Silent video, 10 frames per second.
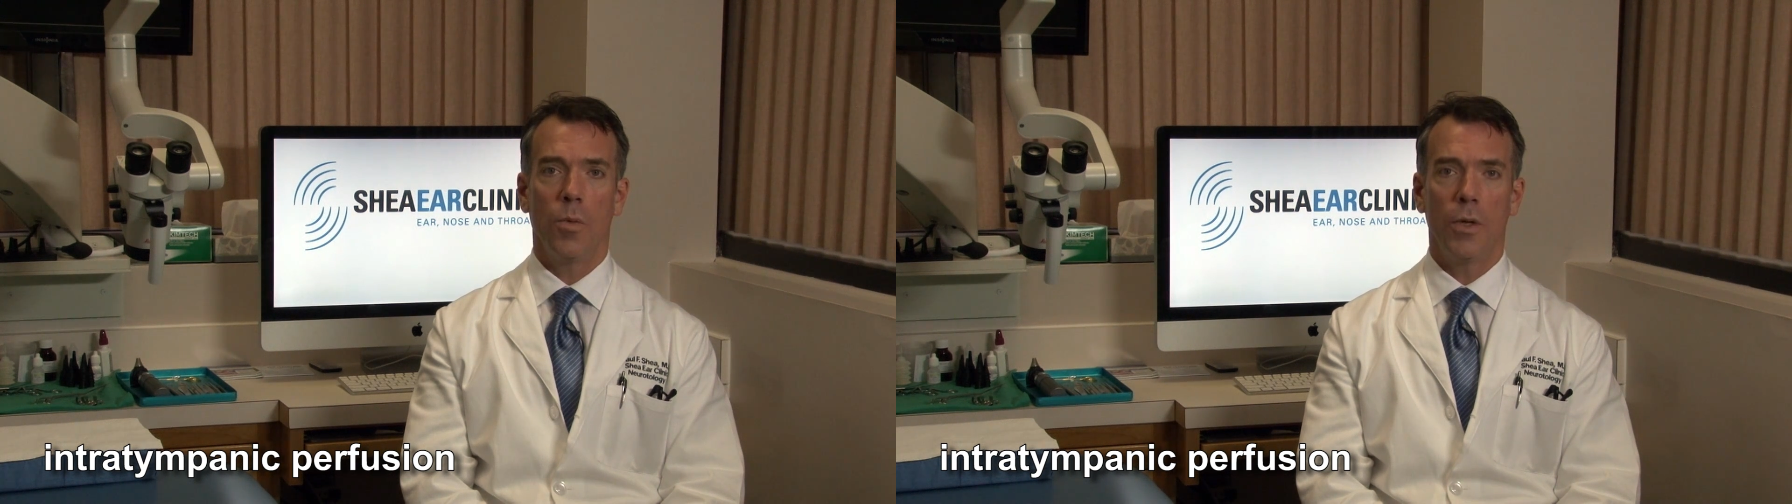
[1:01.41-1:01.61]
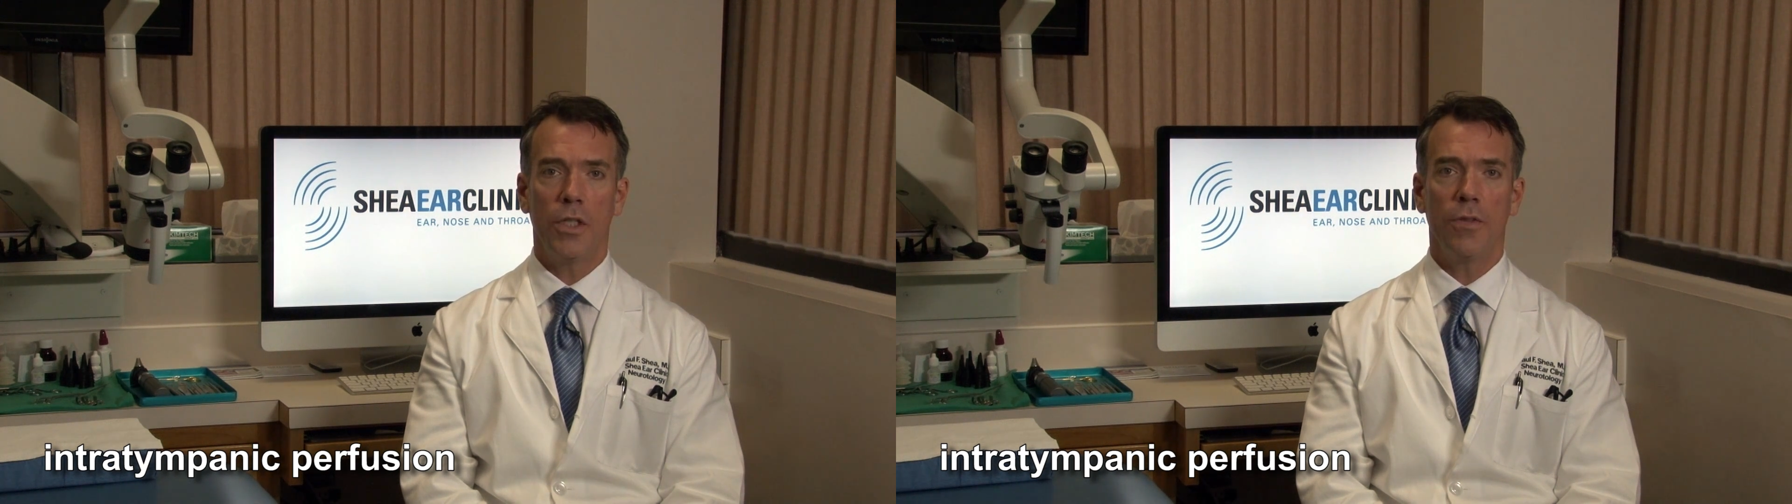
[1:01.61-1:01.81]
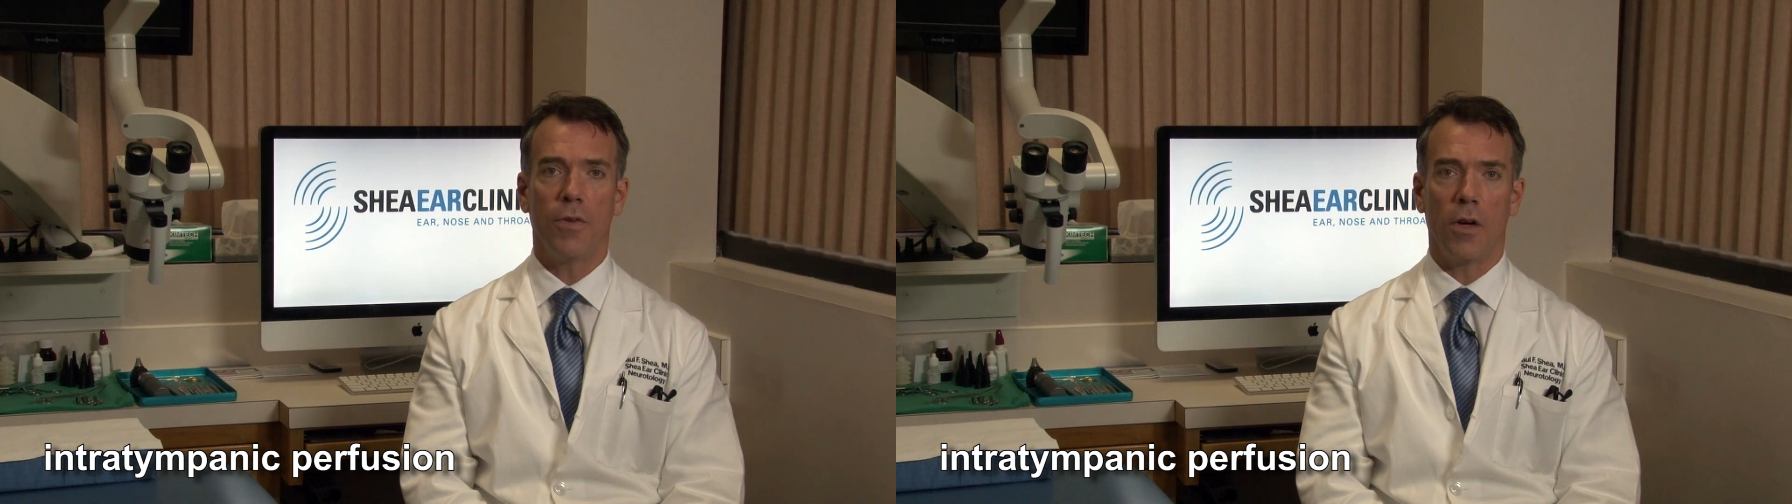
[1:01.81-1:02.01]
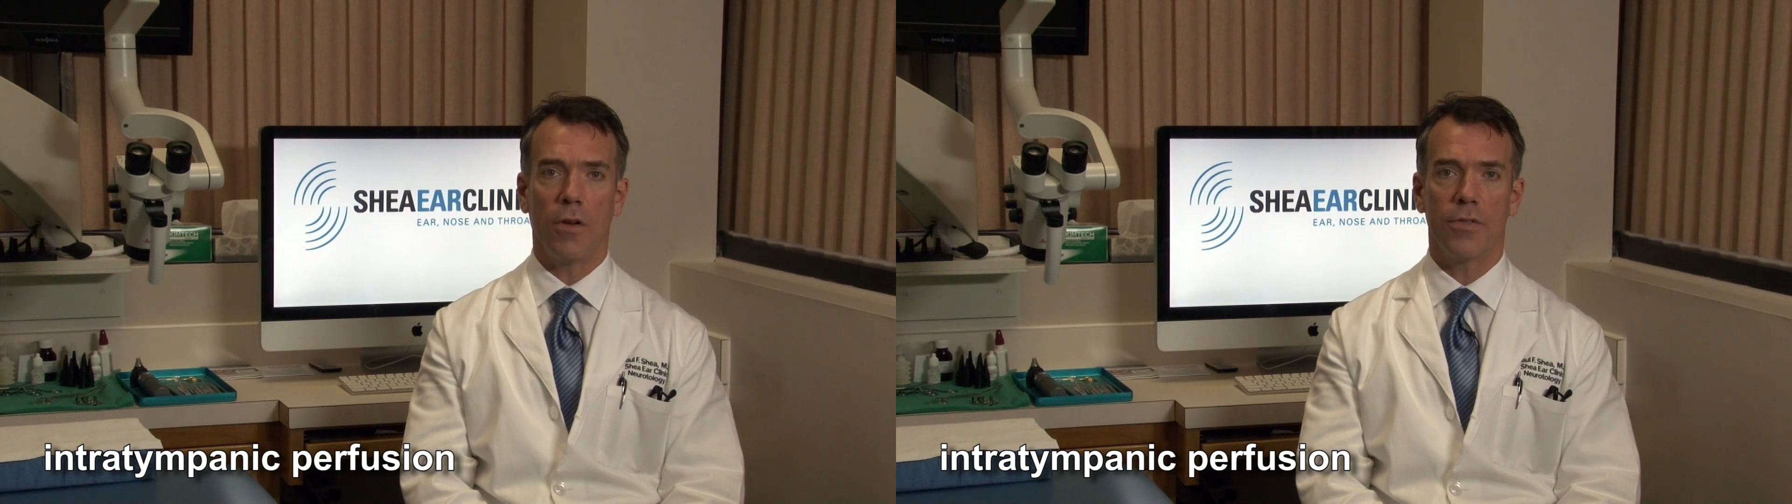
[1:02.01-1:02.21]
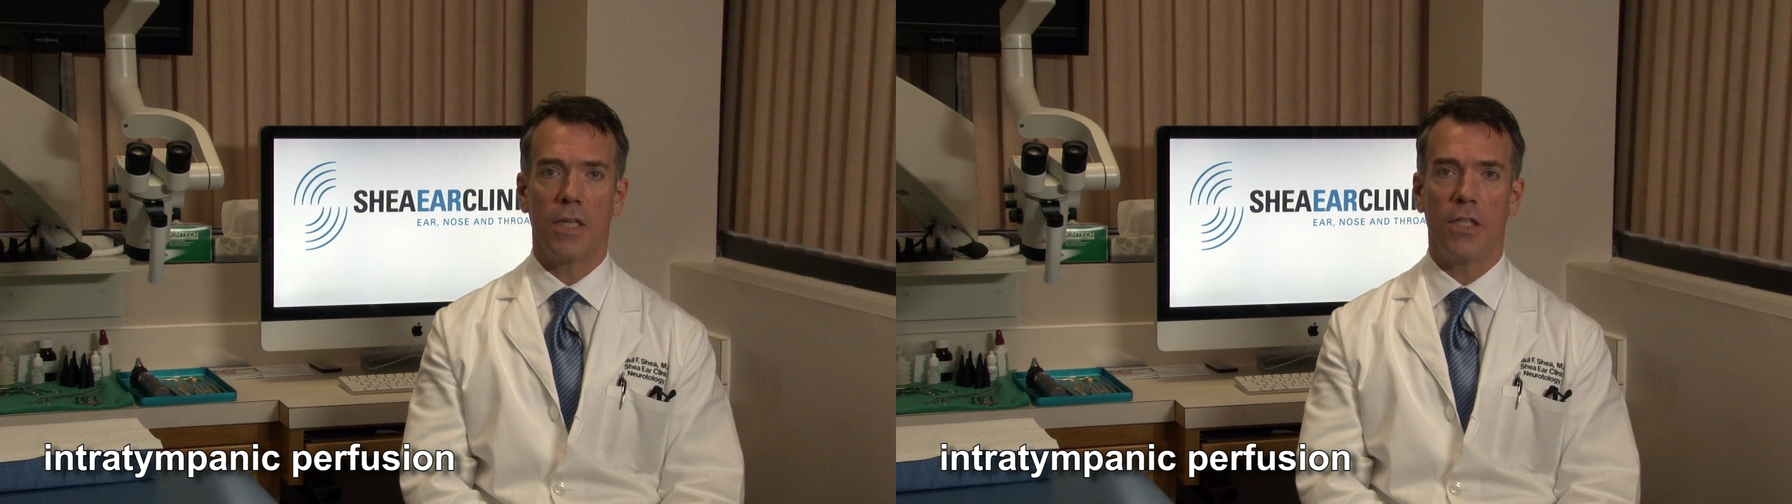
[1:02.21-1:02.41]
which
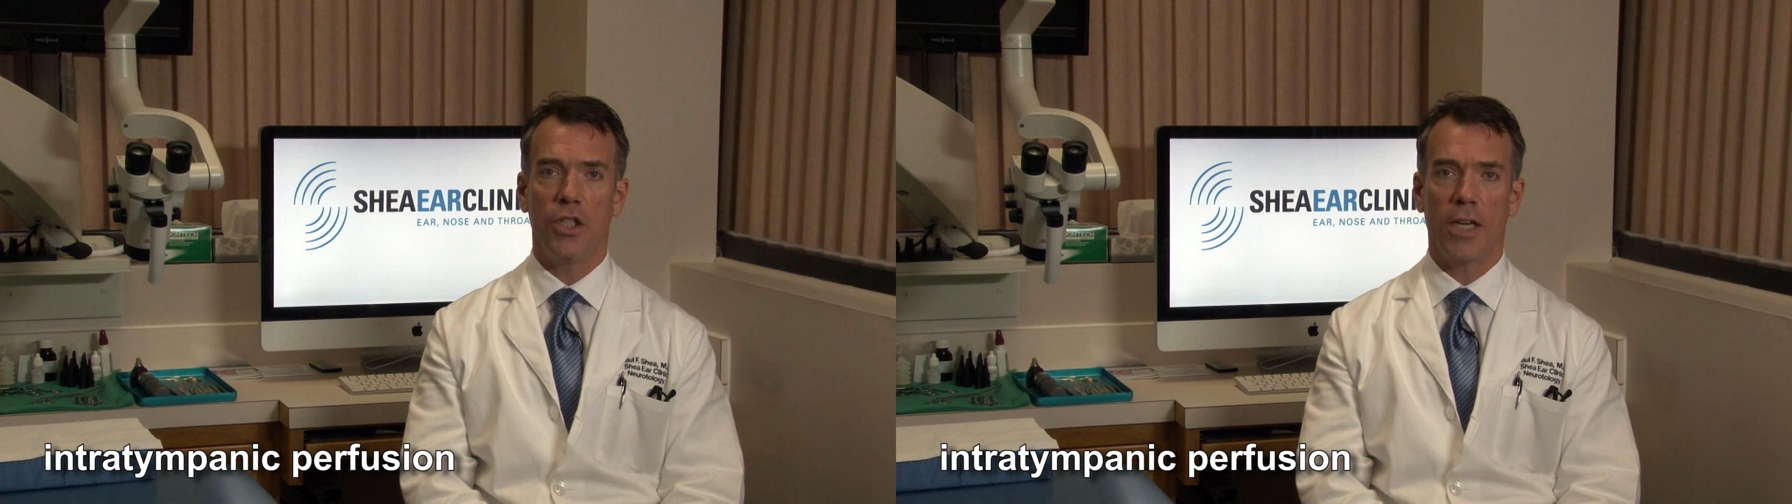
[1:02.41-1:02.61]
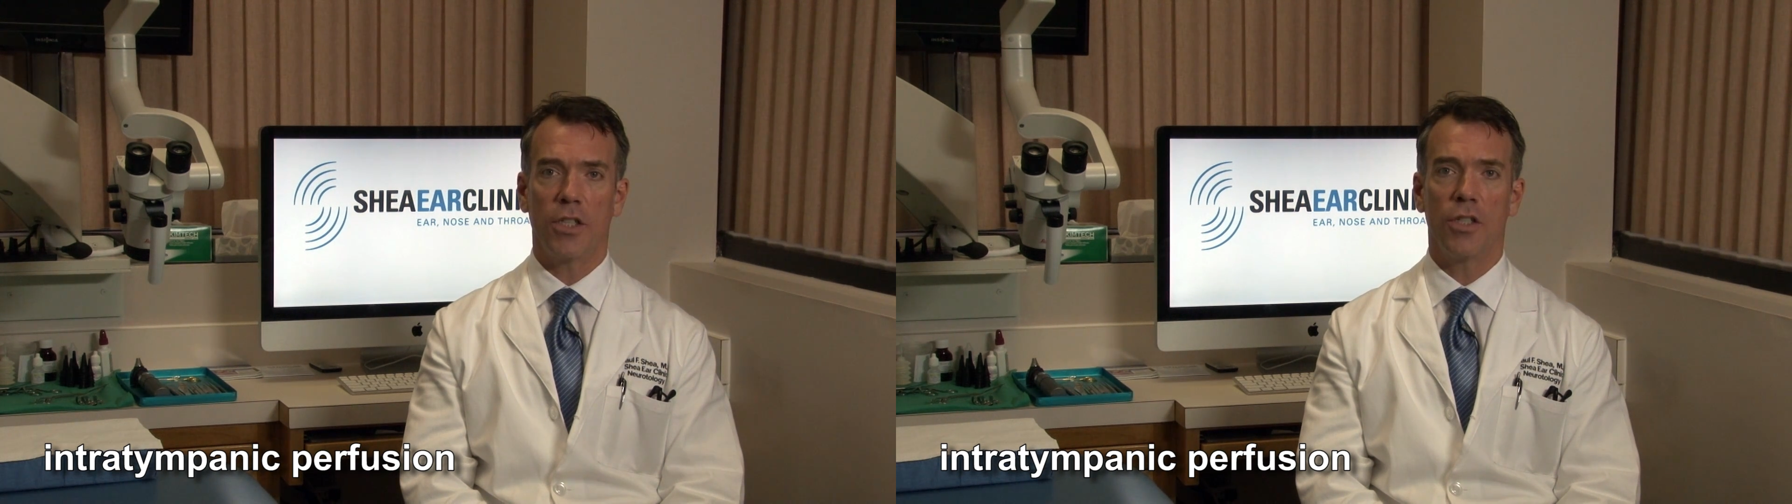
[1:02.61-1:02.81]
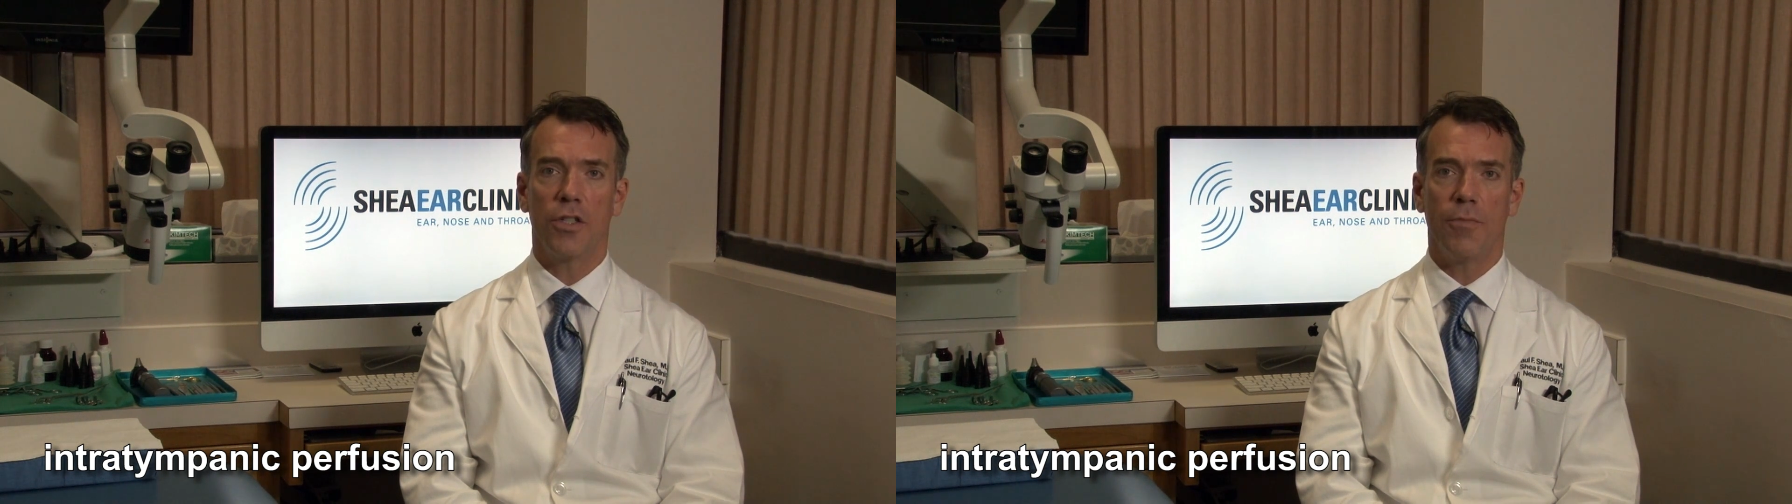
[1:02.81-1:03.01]
involves injections